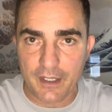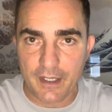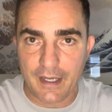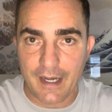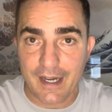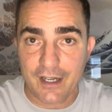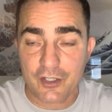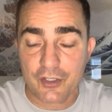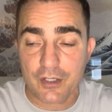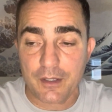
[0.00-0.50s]
It
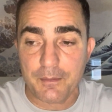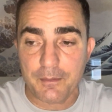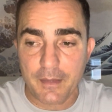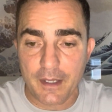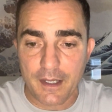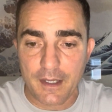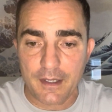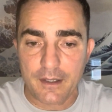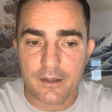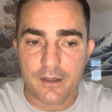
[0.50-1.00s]
actually
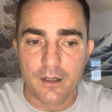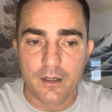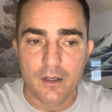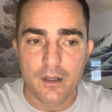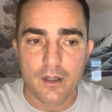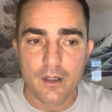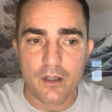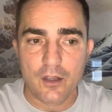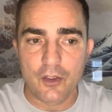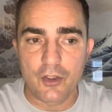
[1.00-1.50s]
made
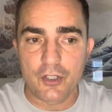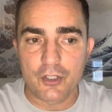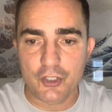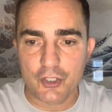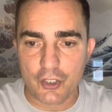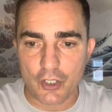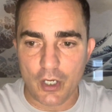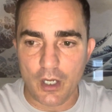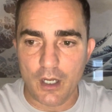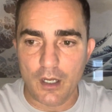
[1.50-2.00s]
the
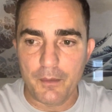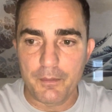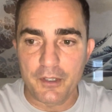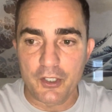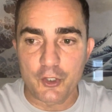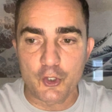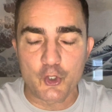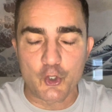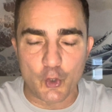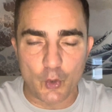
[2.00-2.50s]
job
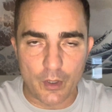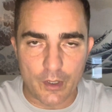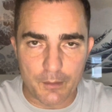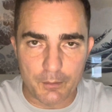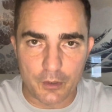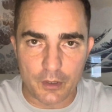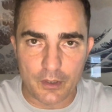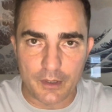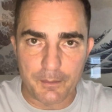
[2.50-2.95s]
enjoyable.